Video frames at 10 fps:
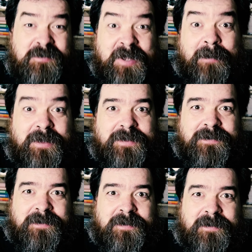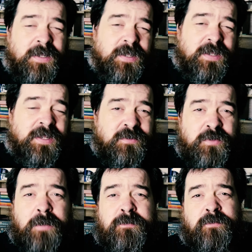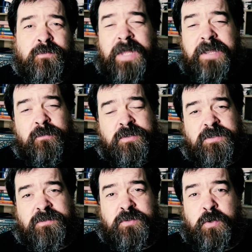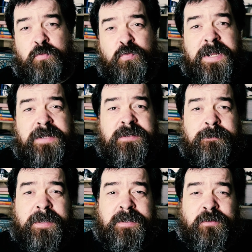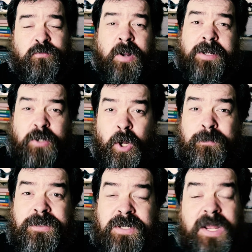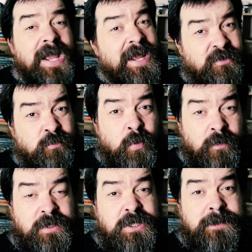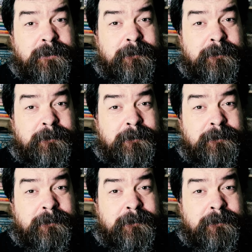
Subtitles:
Double it. In terms of languages, you read, speak, and write Common and Dwarvish.